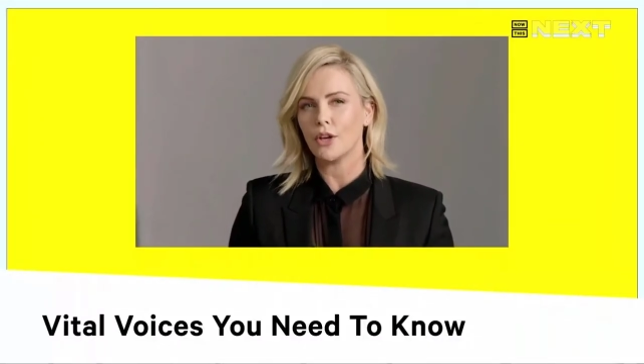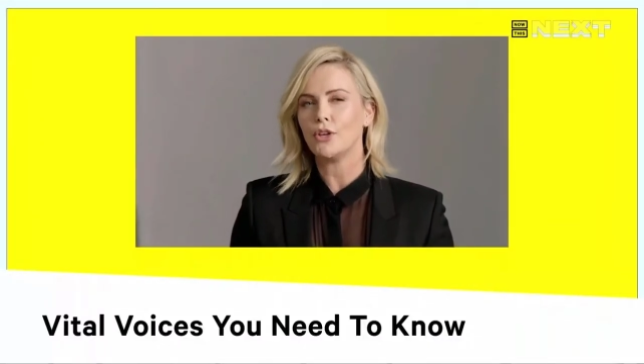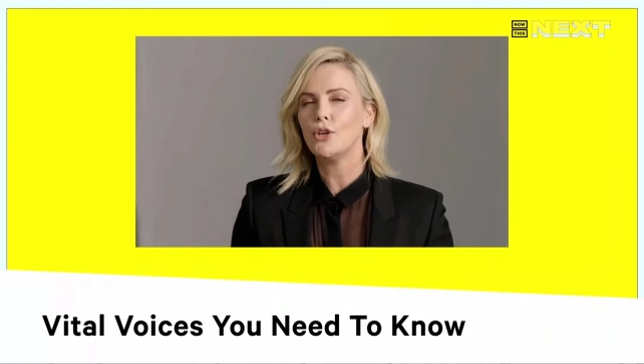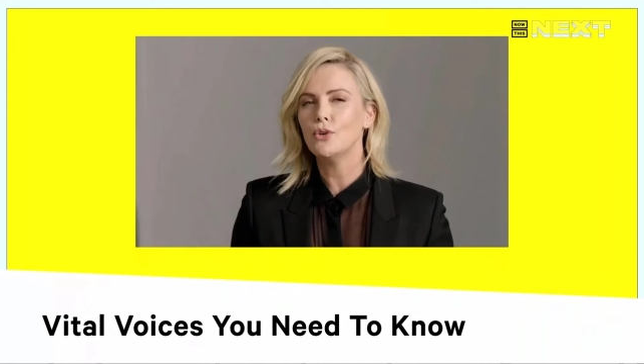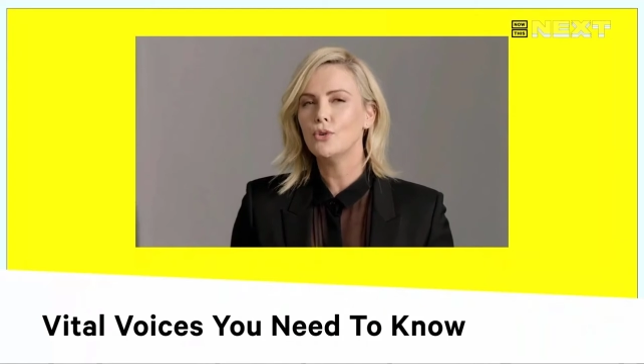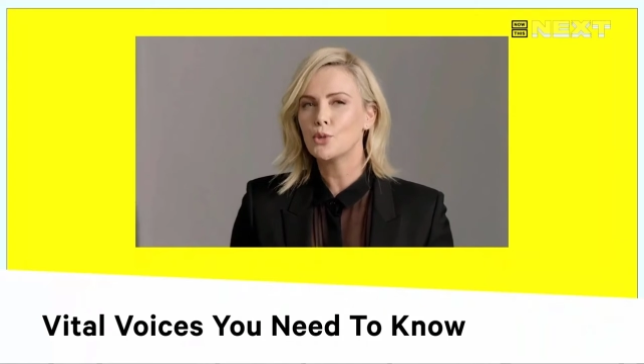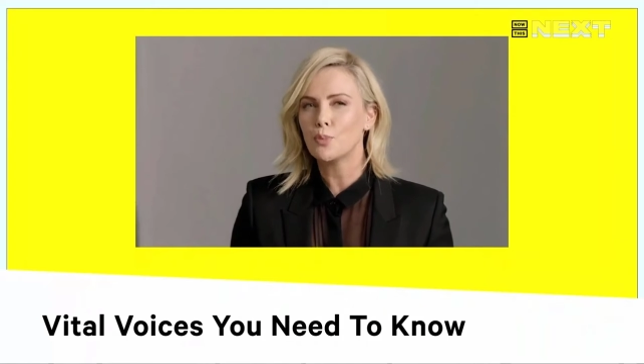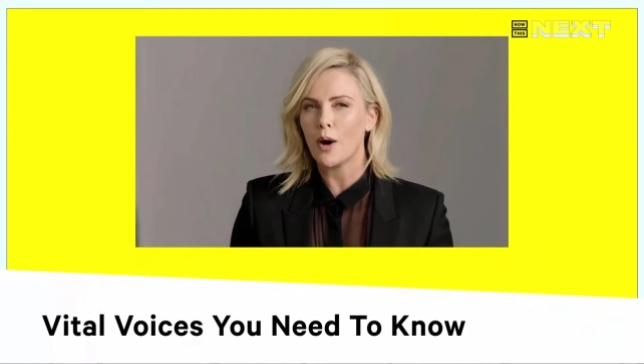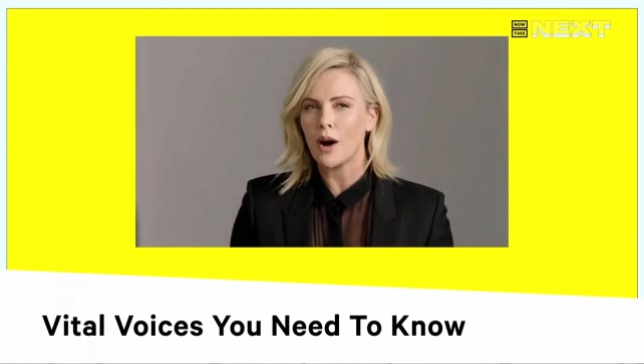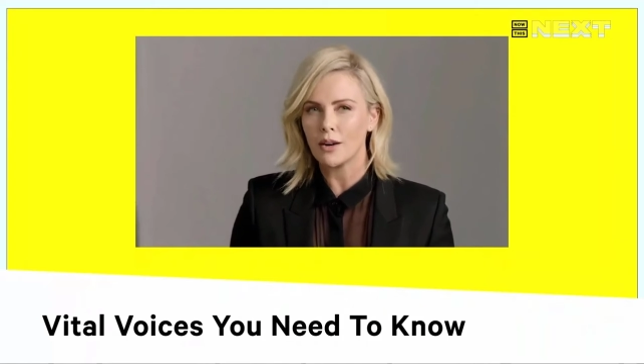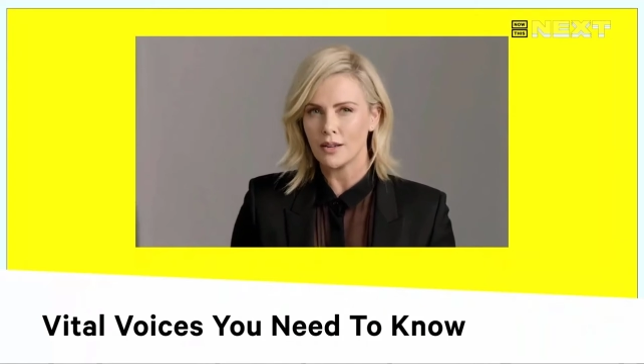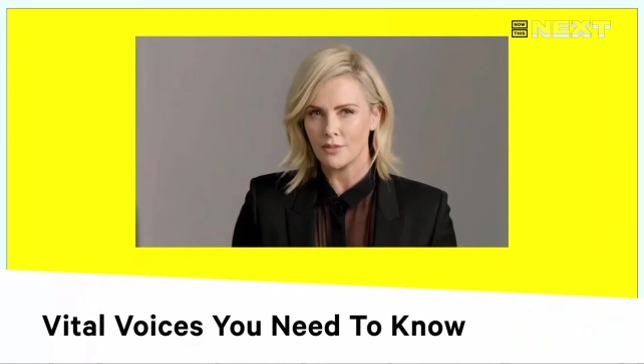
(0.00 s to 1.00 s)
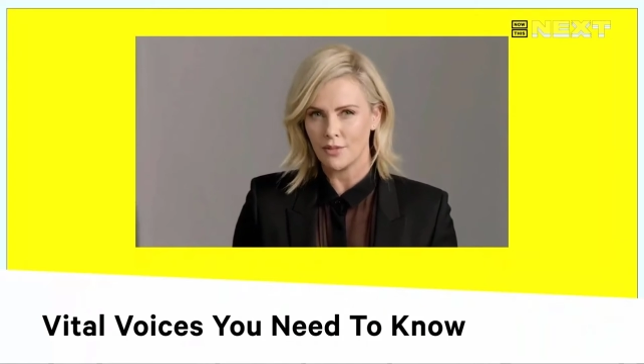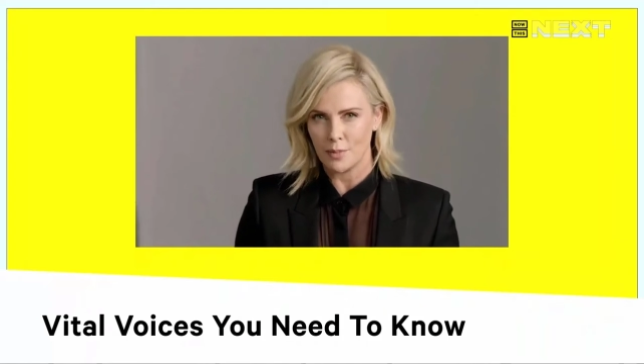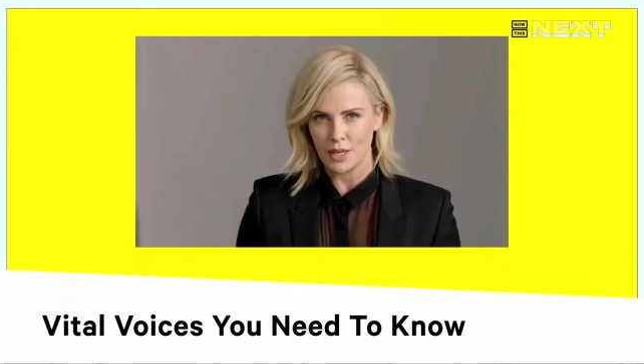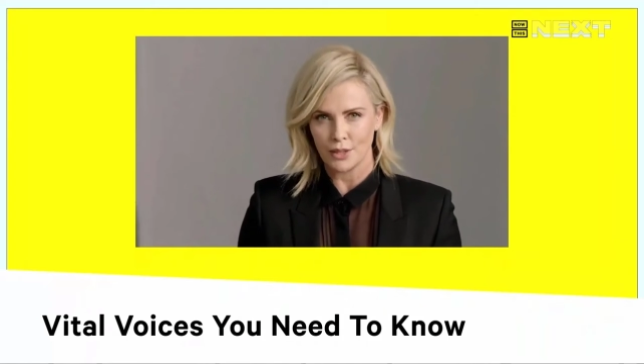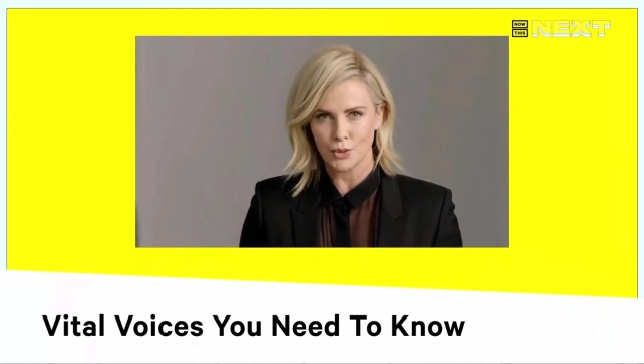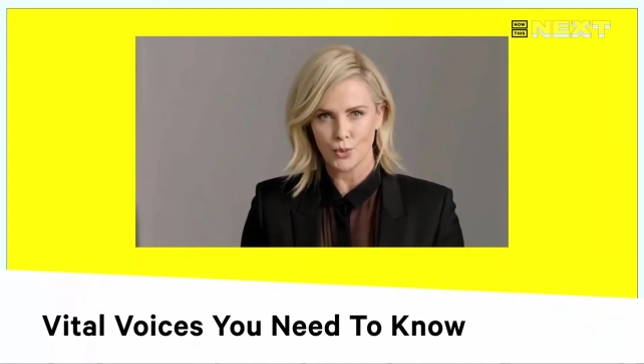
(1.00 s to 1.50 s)
a huge part of
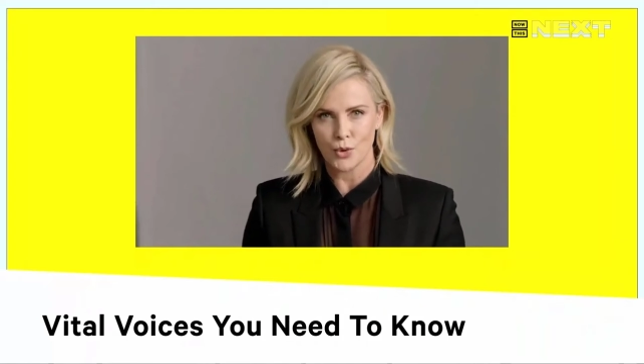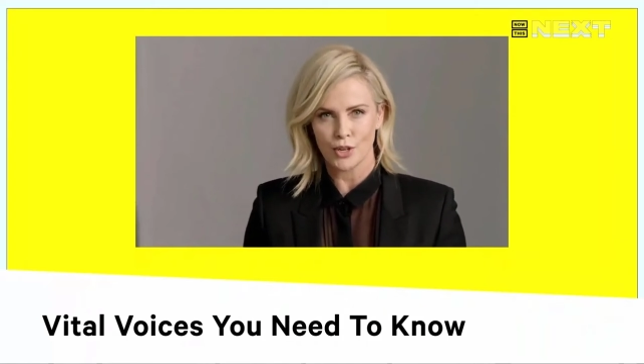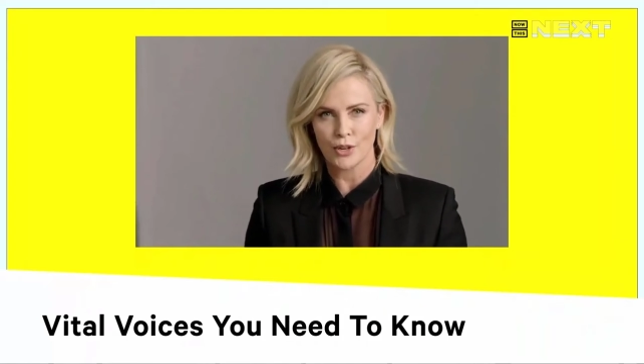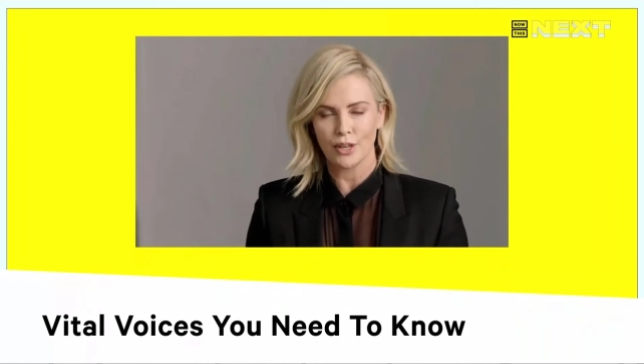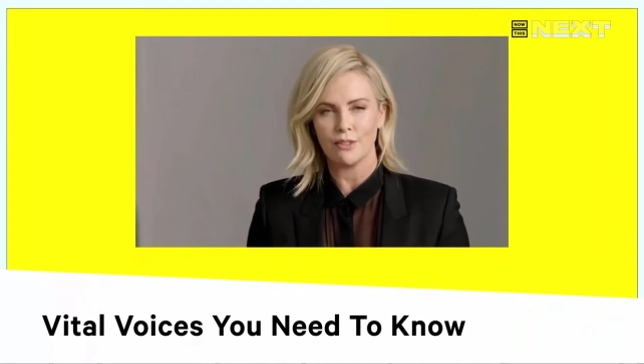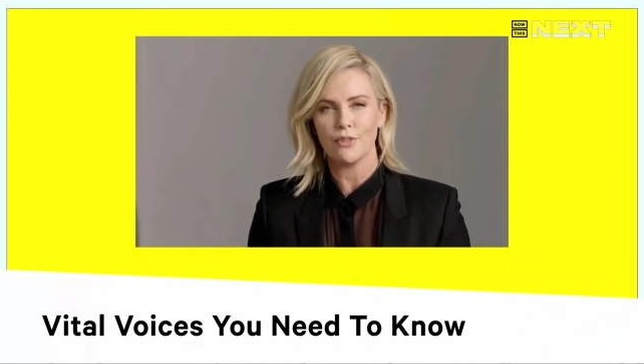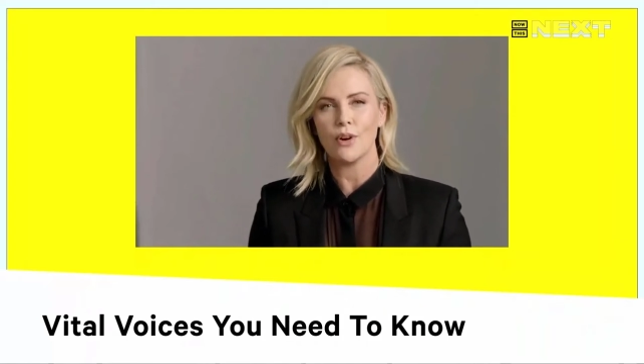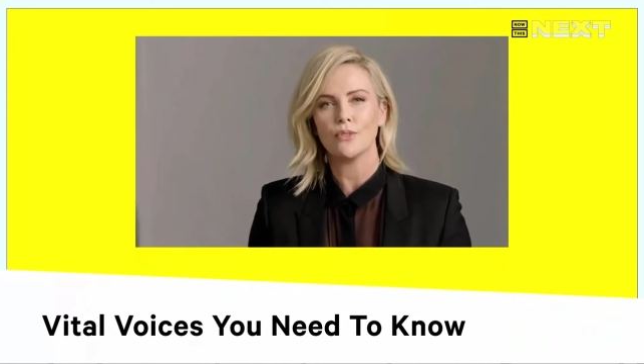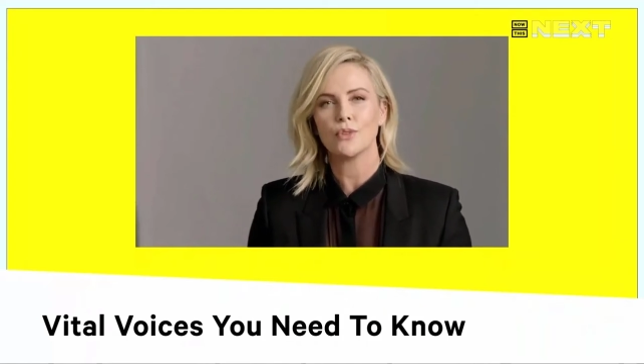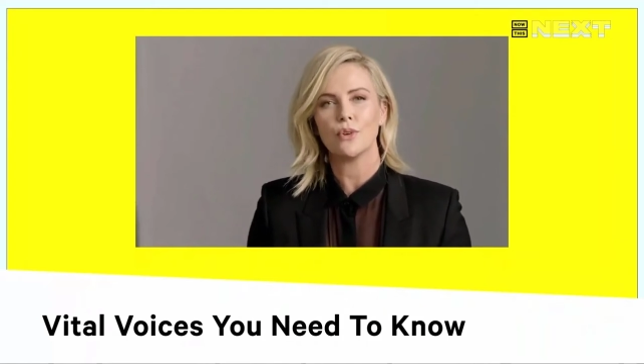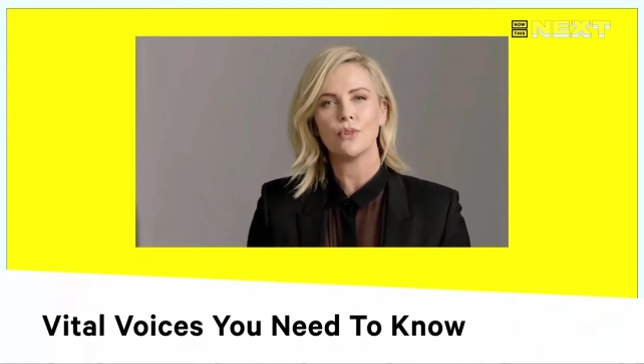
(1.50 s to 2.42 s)
Amina's work involves